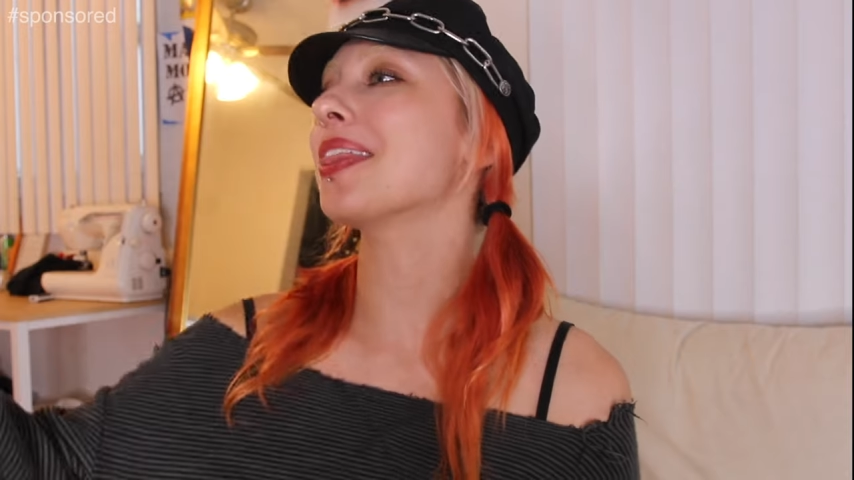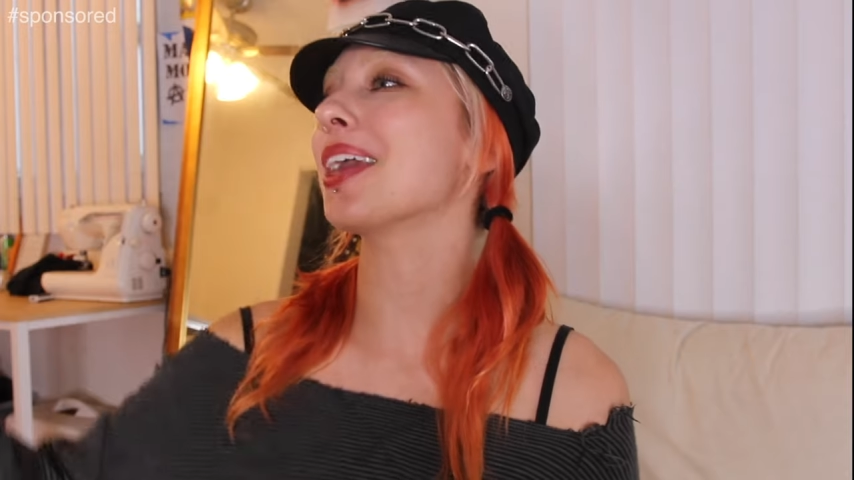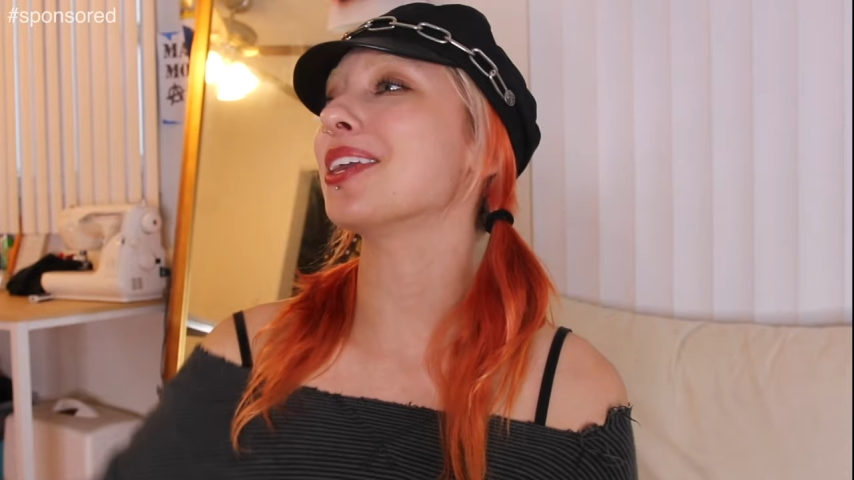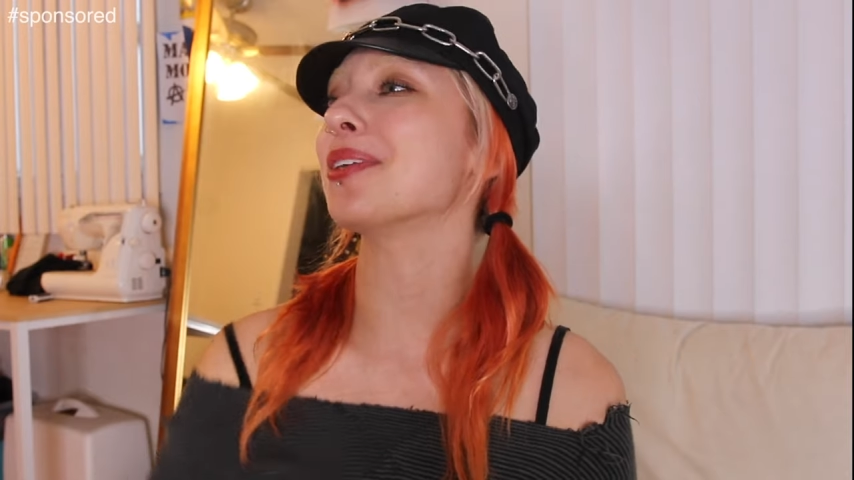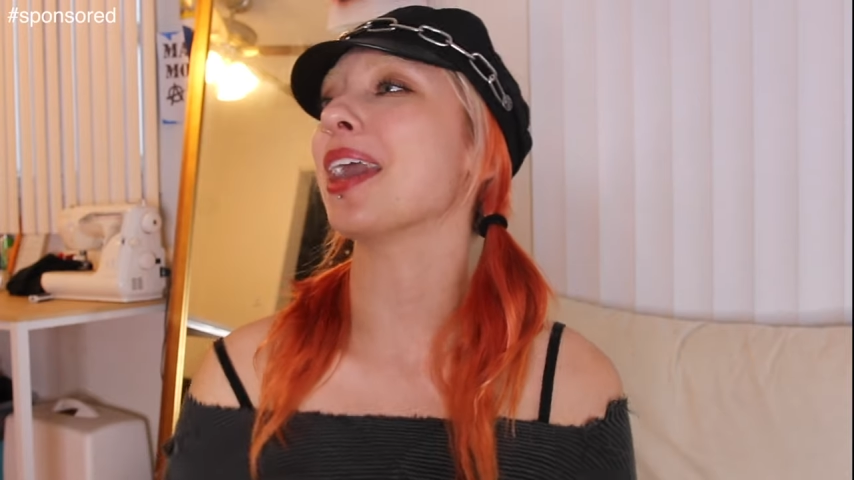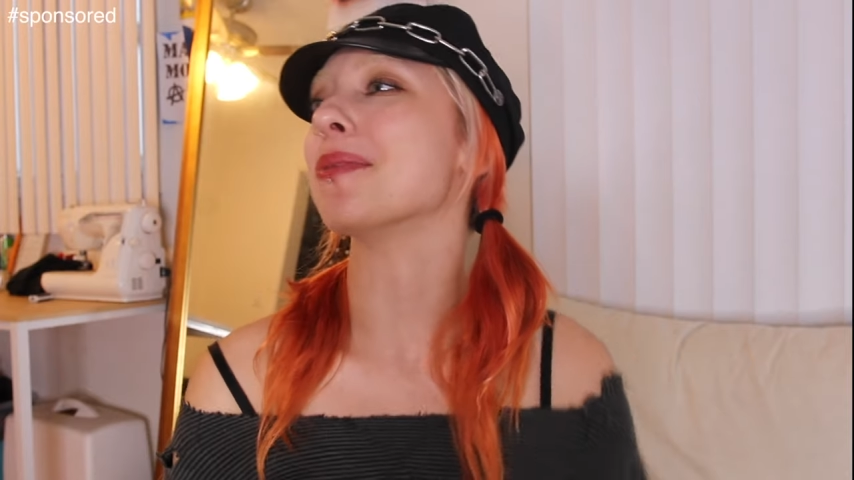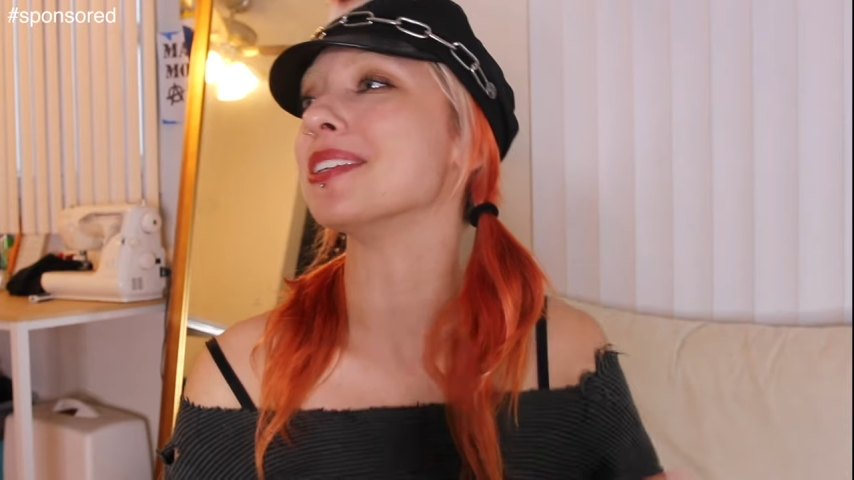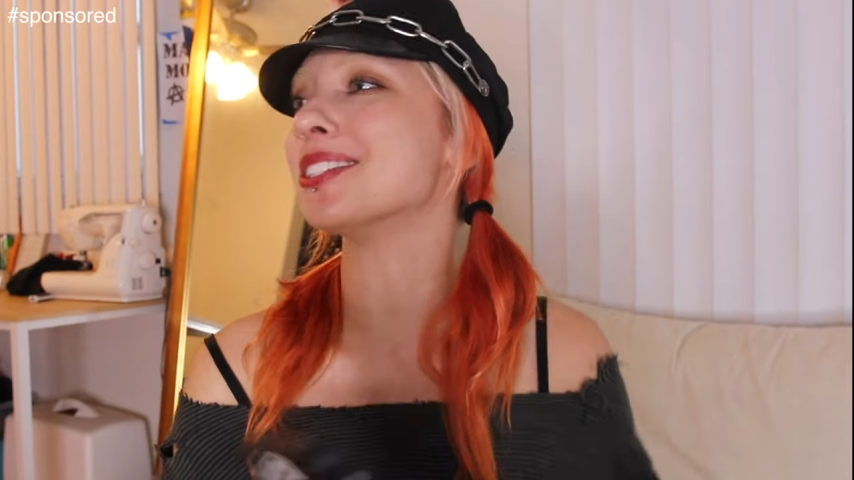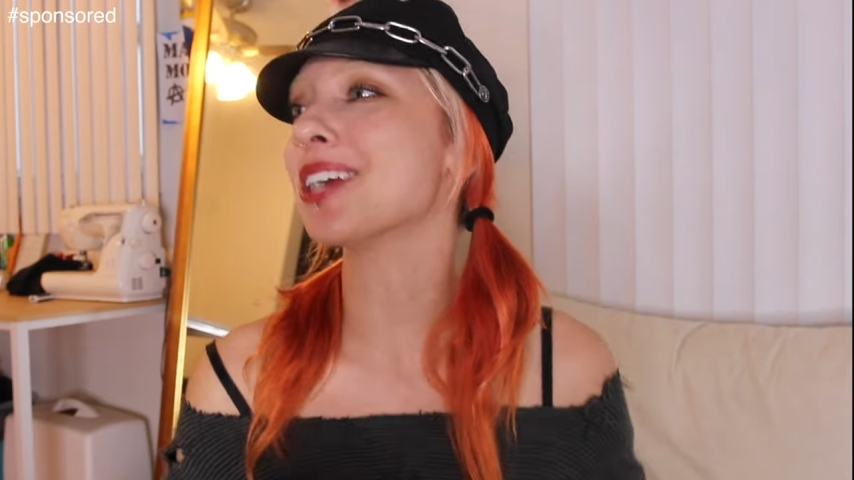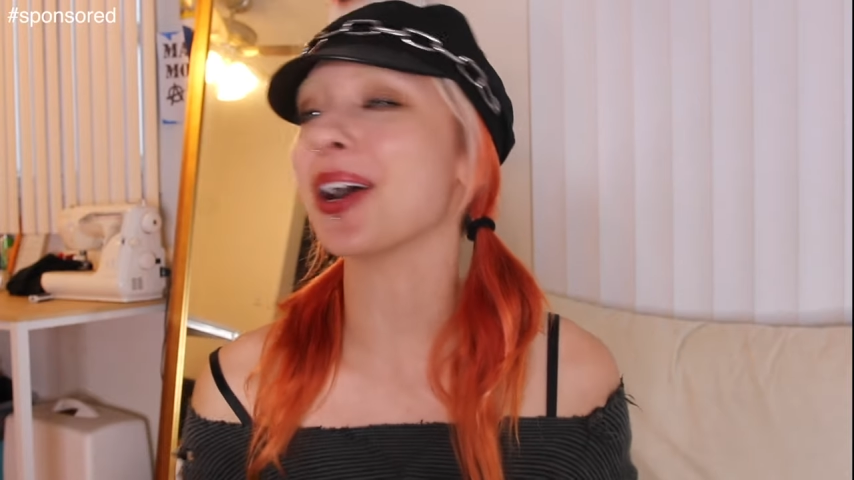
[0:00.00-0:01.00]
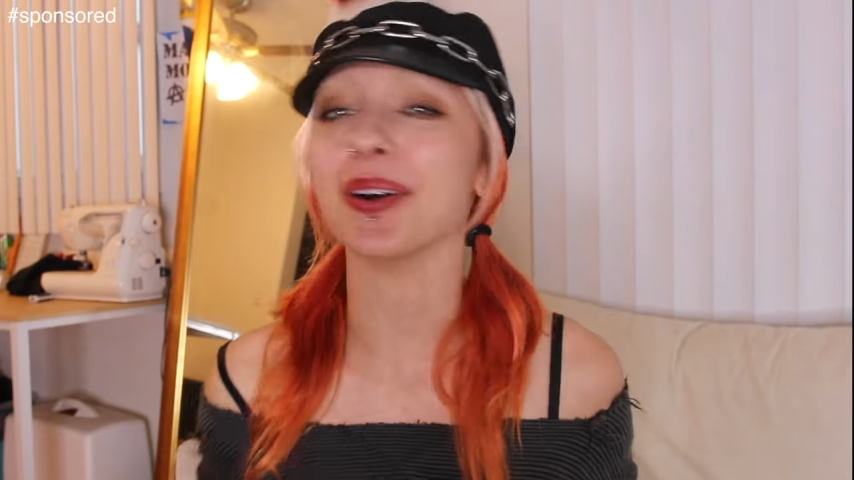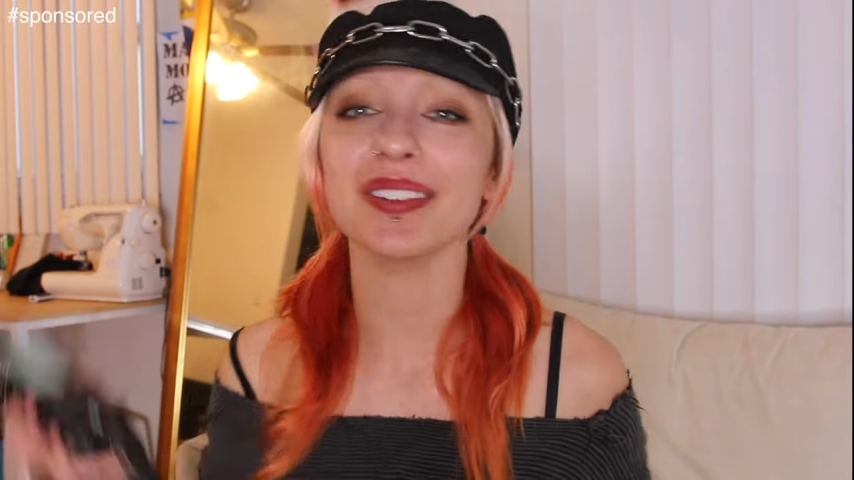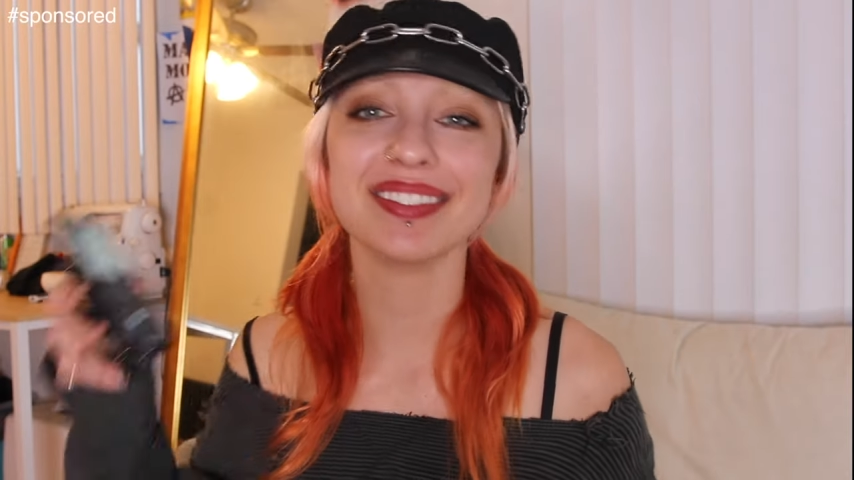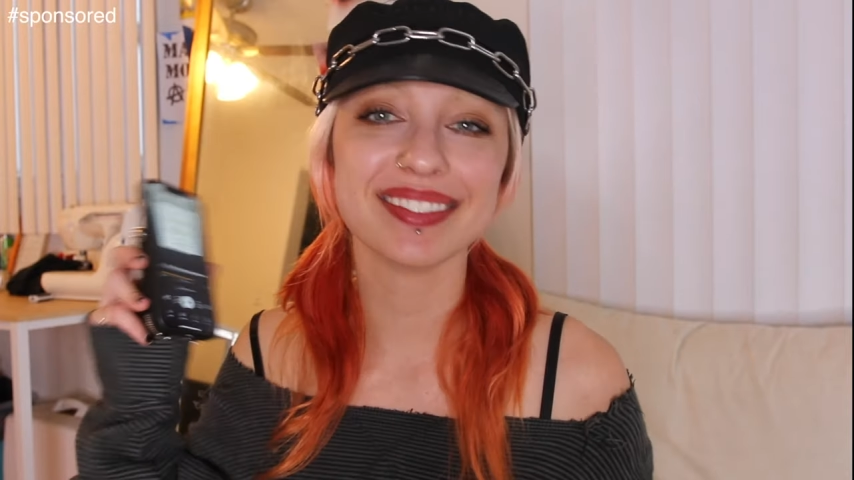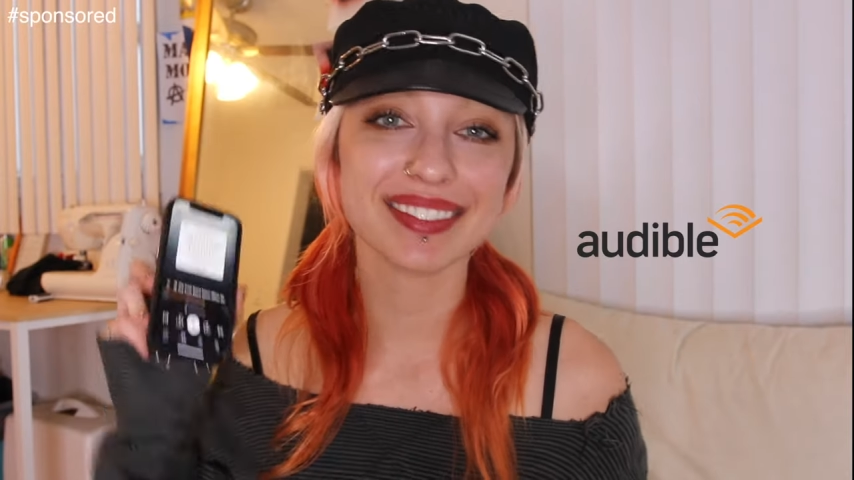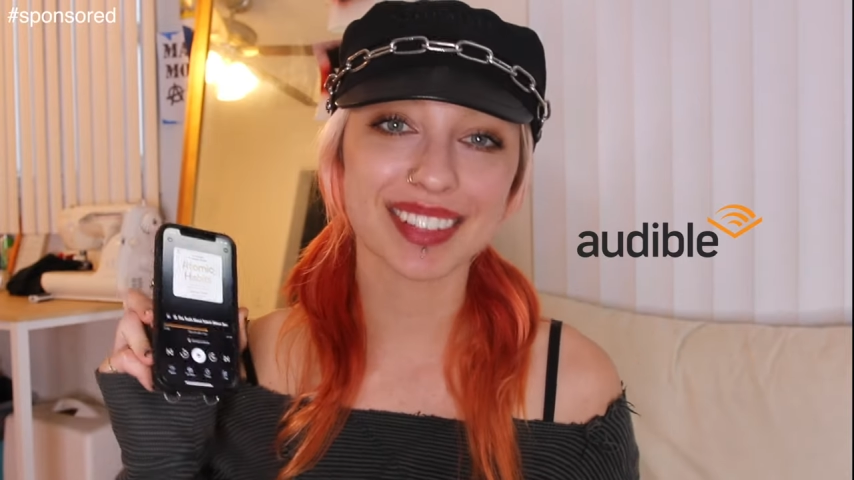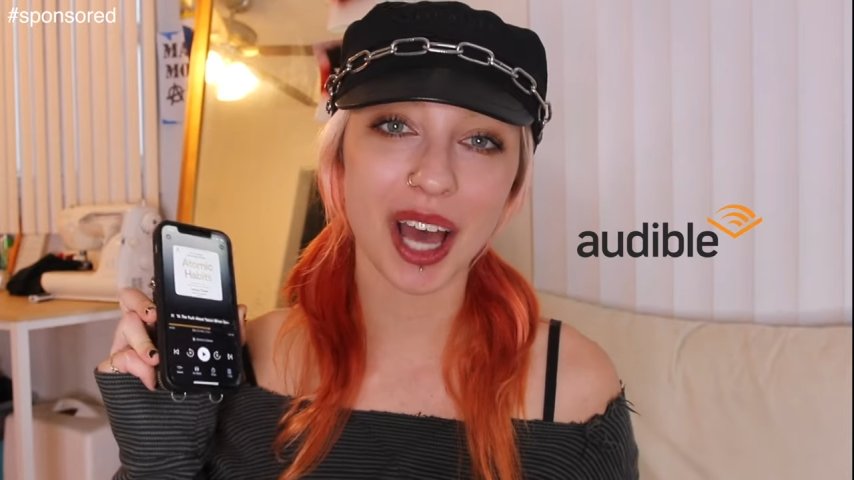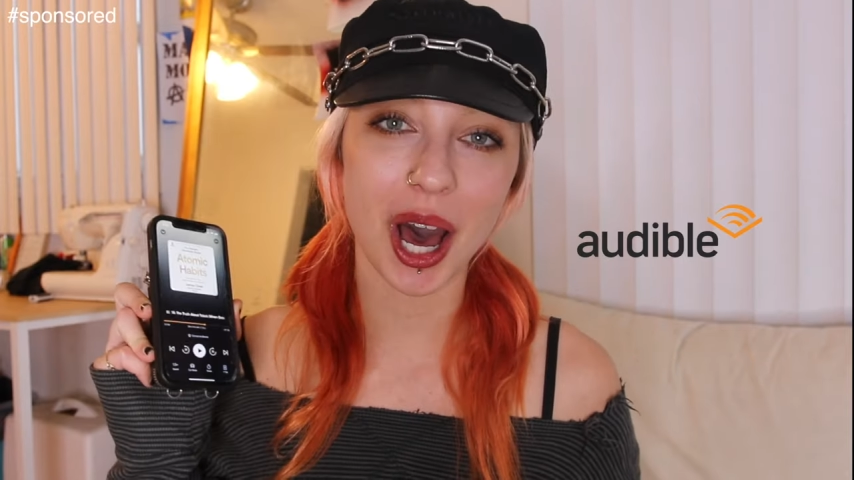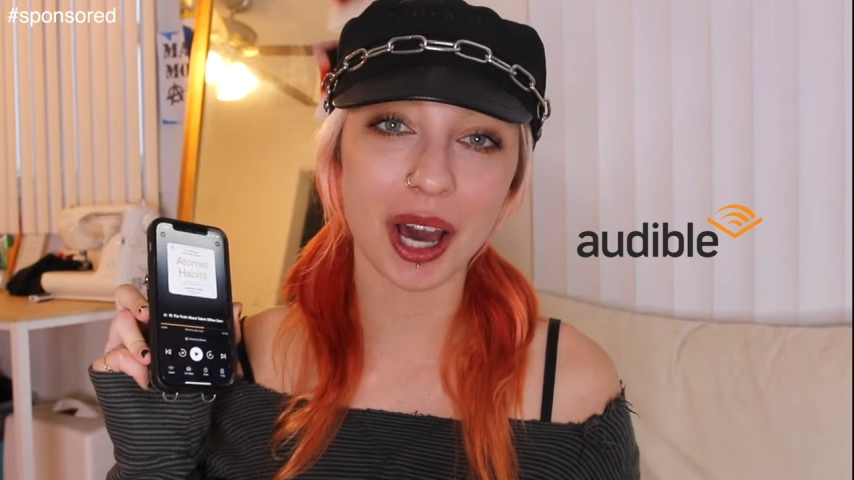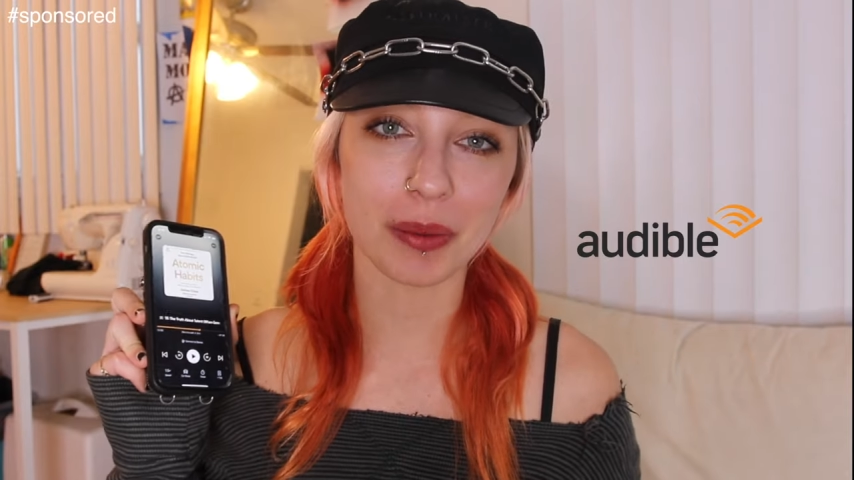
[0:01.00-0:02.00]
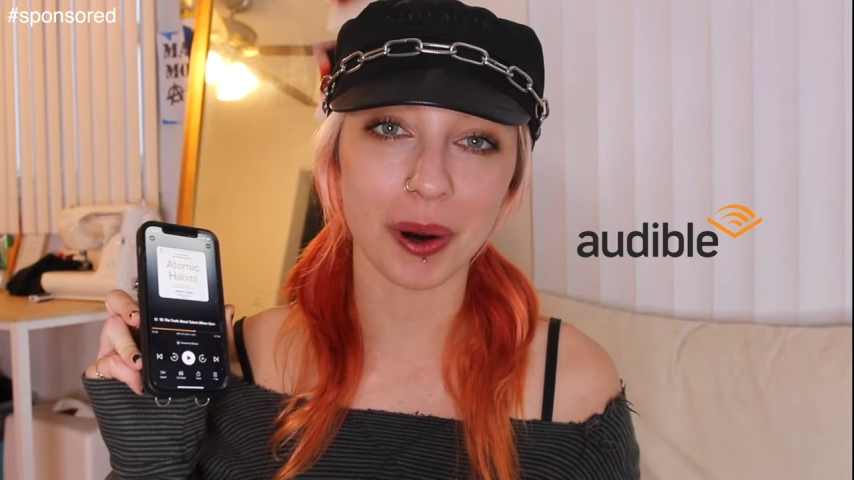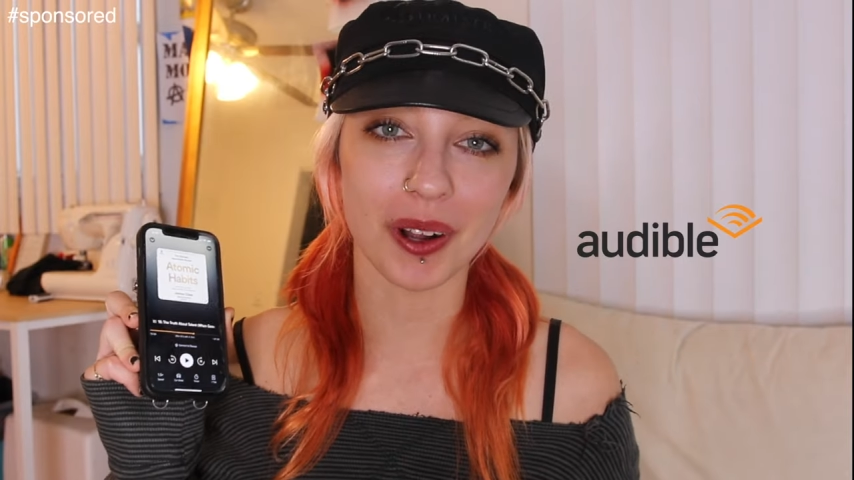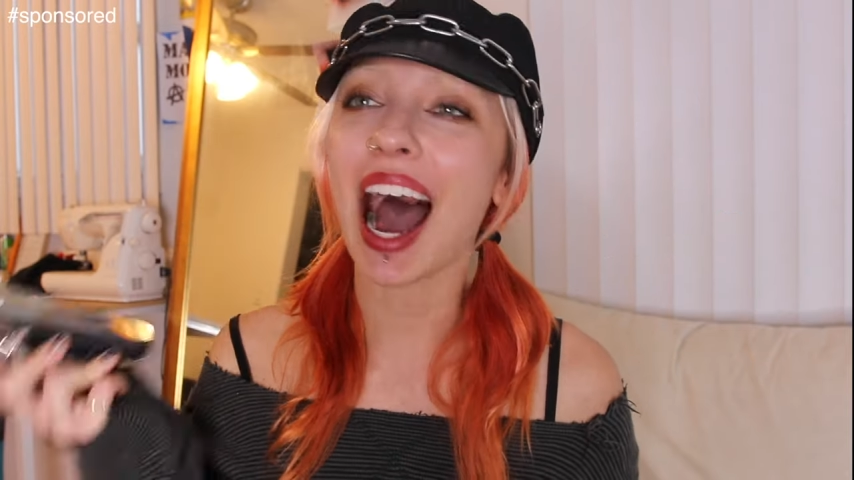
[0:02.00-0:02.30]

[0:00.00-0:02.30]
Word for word: thank you, Cami. So, Audible.